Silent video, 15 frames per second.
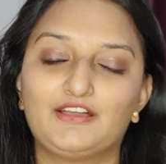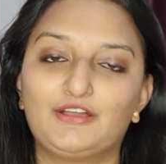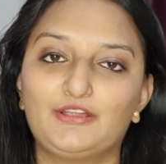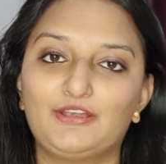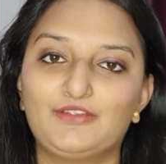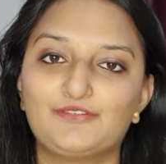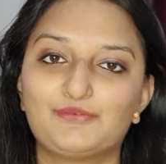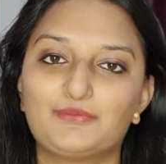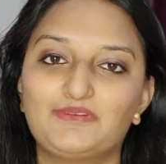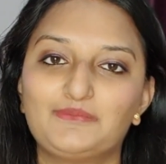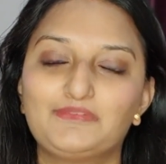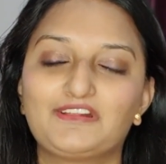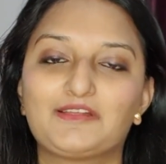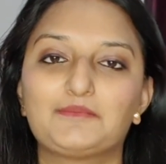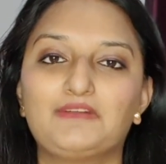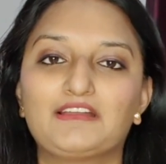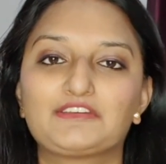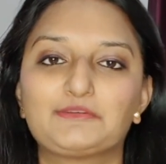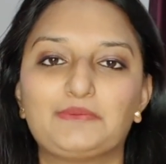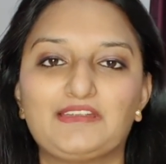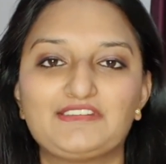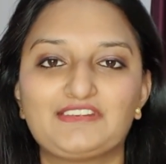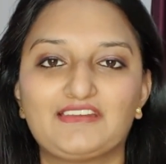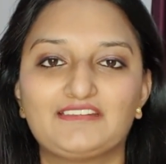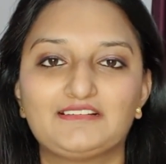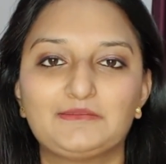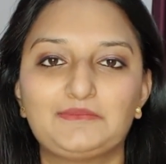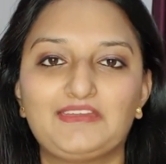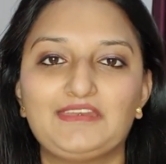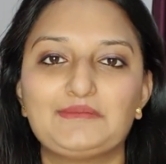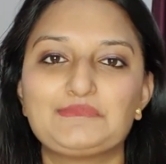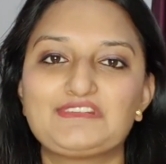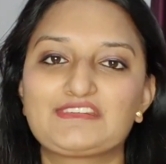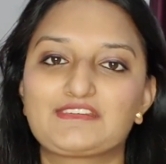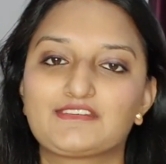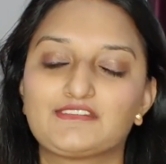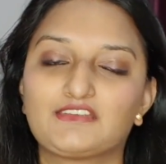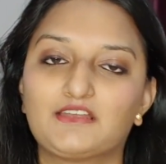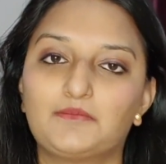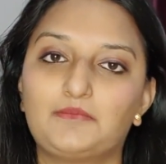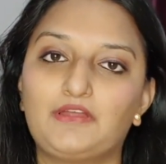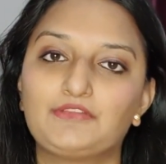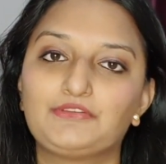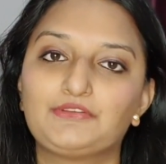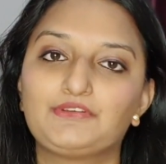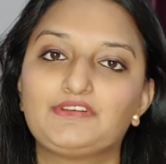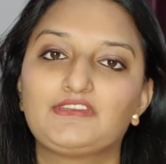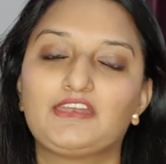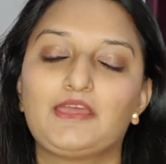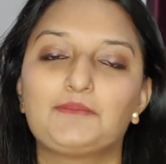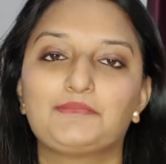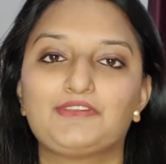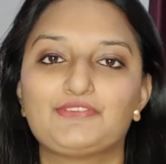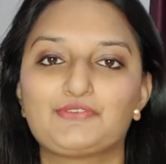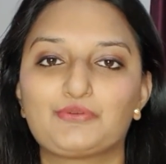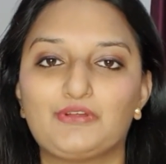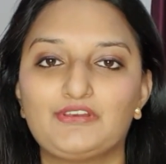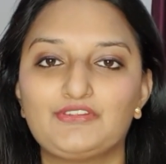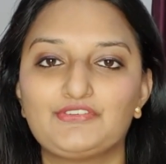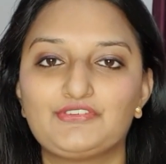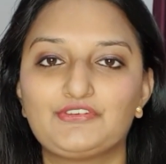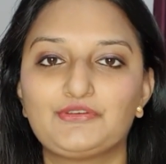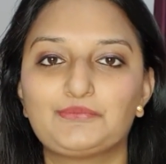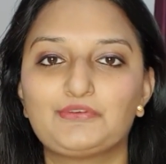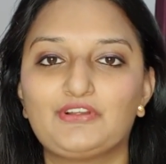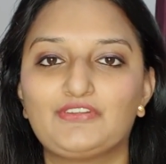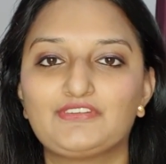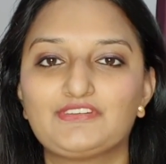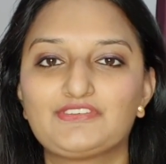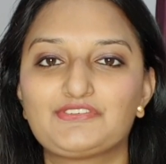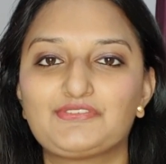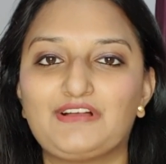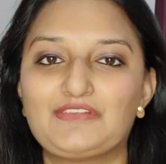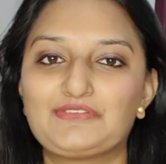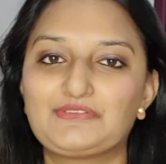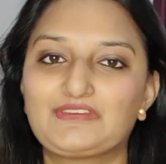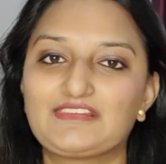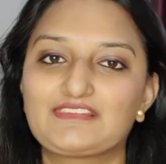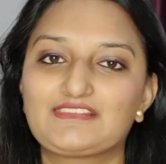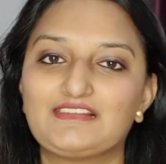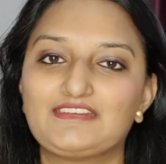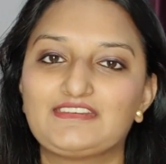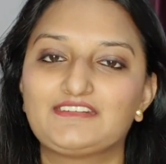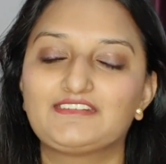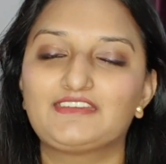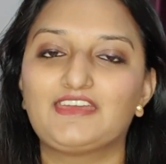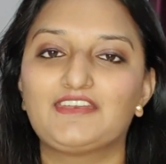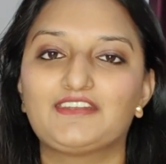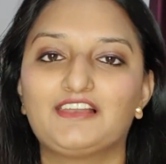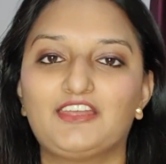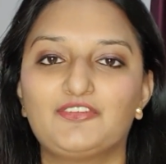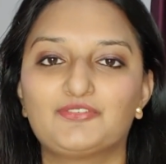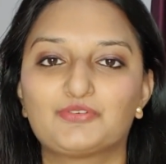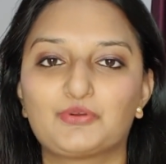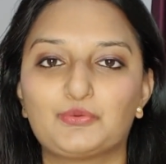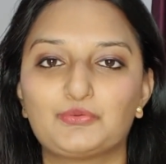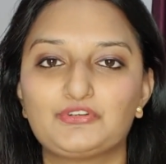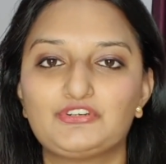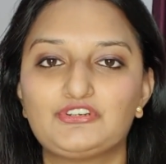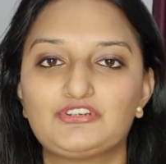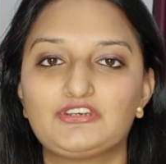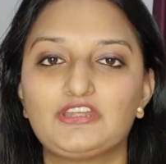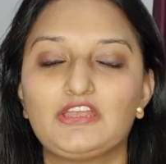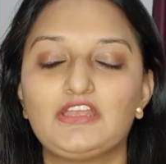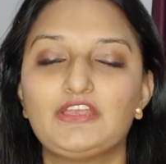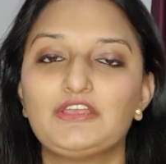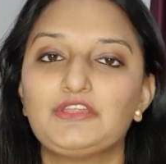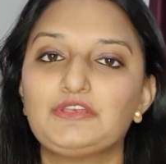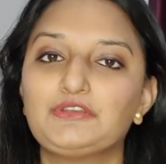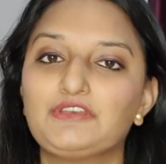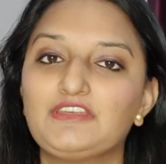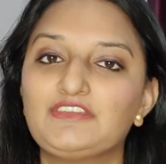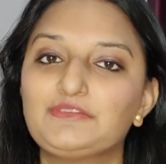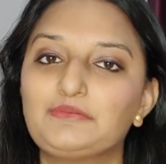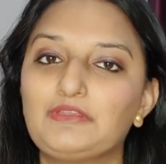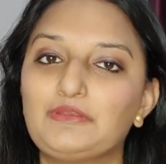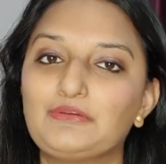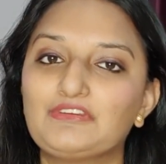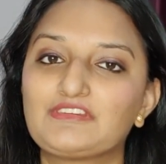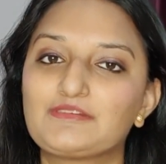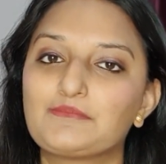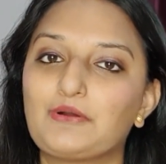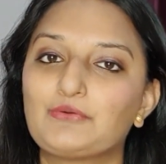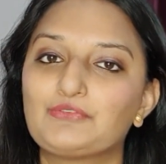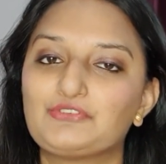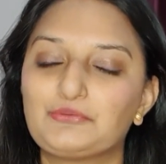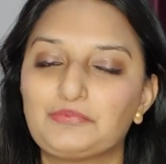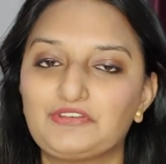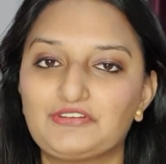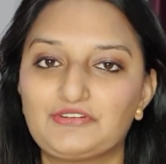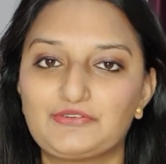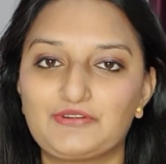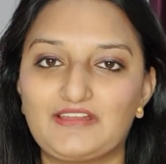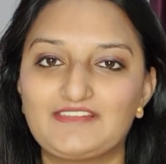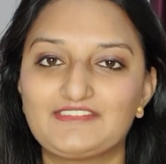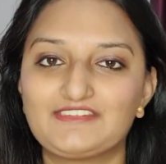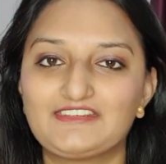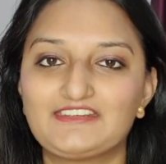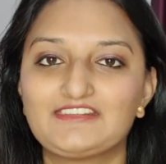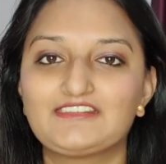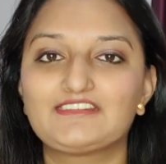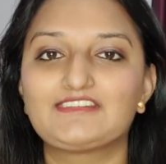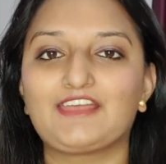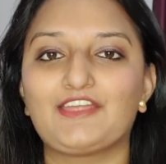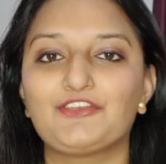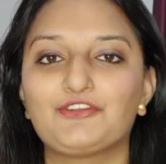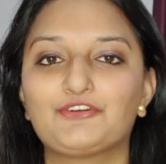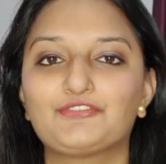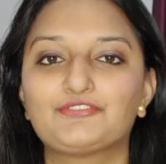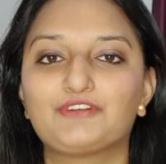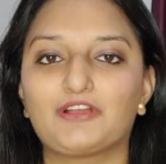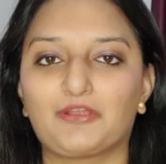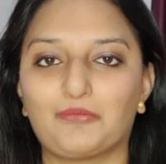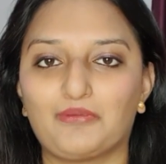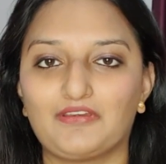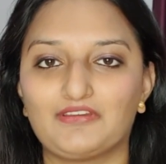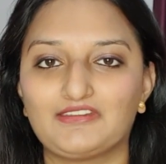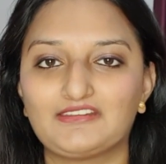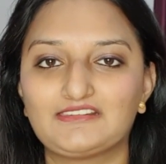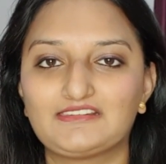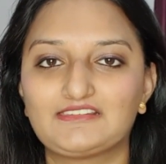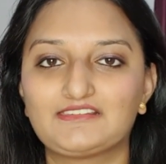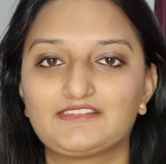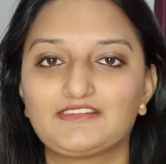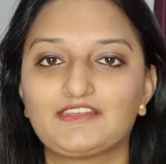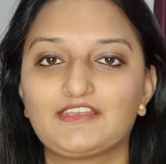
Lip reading: Hello everyone, welcome back to my channel. My name is Kritikka Mathurr and I am an astrologer, numerologist, Vastu consultant and a life coach. Today's video is about Jupiter transit in the sign of Aquarius.